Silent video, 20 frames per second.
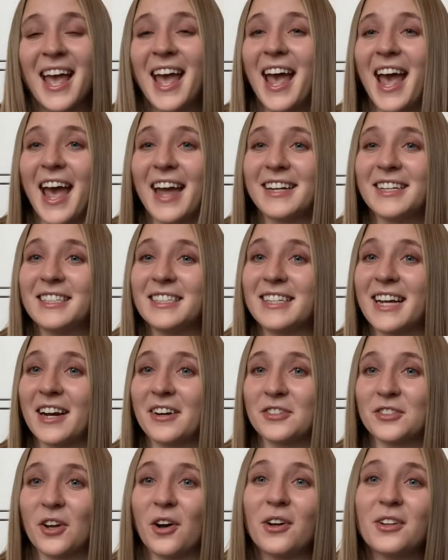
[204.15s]
and he
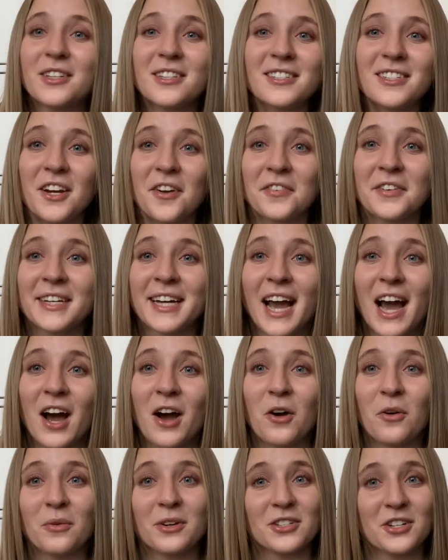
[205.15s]
tears all the stuffing
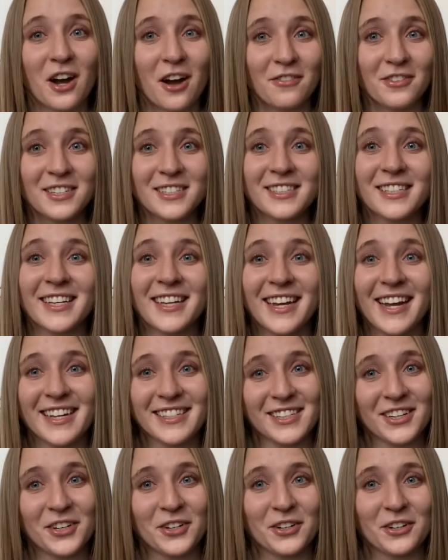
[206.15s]
out, which obviously
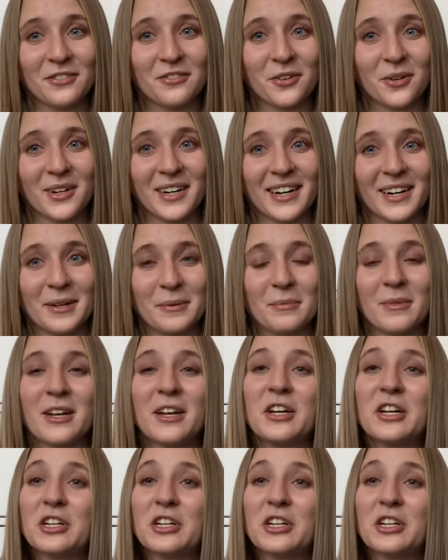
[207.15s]
isn't good for him.